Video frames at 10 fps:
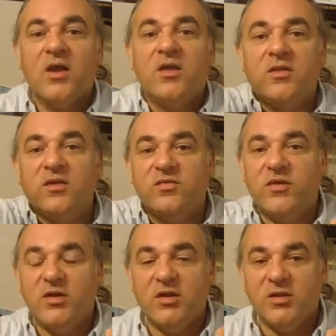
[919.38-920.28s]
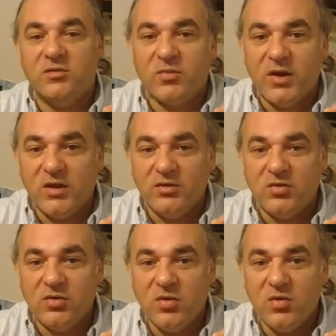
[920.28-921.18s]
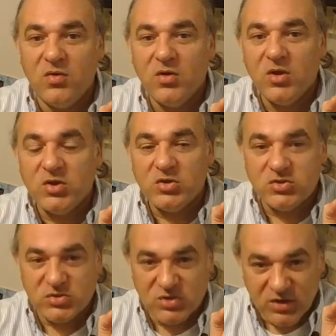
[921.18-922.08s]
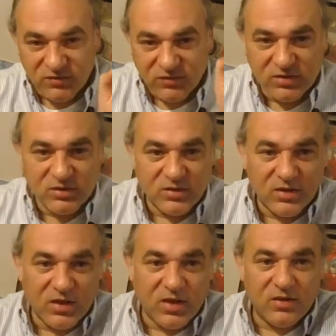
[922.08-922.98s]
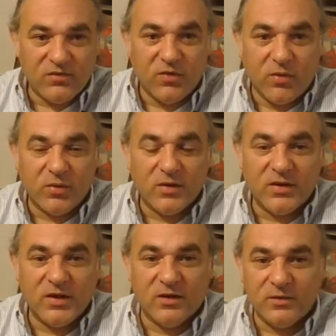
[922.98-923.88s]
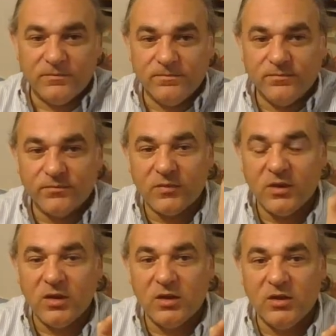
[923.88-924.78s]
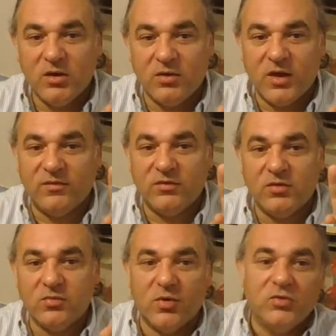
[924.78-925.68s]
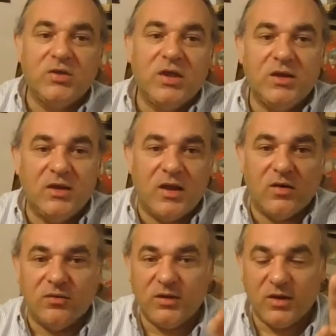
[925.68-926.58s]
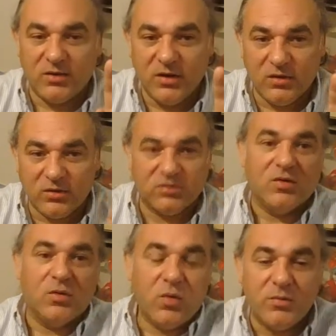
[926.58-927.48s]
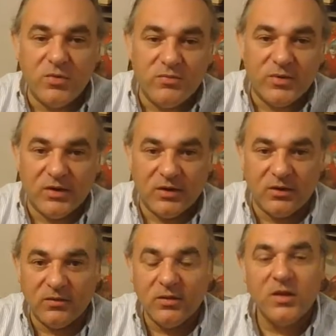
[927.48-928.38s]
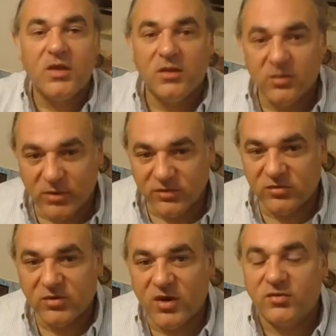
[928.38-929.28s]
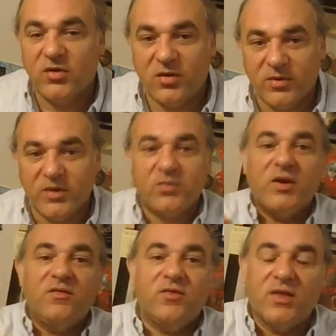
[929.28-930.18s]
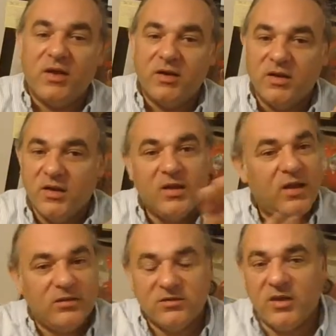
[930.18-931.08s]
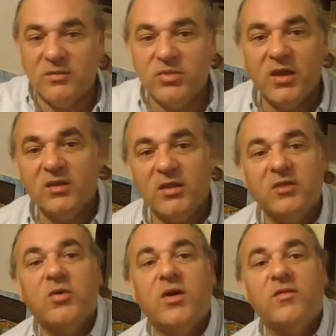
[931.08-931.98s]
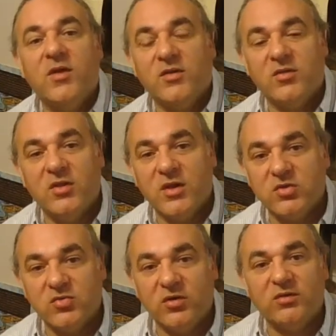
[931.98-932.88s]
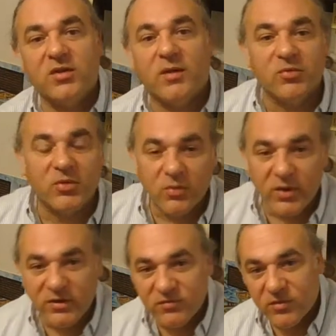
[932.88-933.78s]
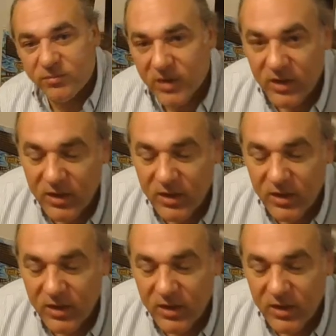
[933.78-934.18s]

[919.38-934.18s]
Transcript: this foot is ready to shift forward here. You don't have to rotate now out here. It's just a one movement here. Your muscles are actually already ready for that. And the same thing. That's why if you actually look at shortstops when they're waiting for a pit